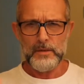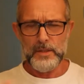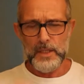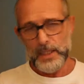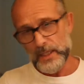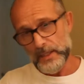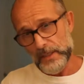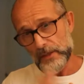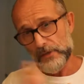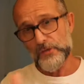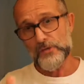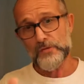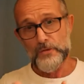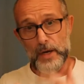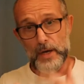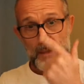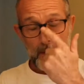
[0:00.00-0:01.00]
taking it
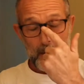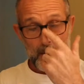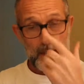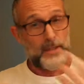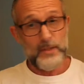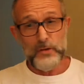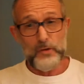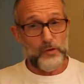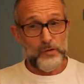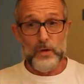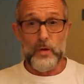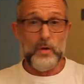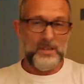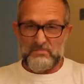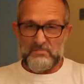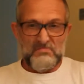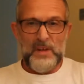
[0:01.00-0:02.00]
straight and then just
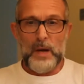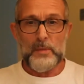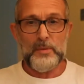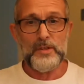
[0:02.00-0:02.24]
going, I'm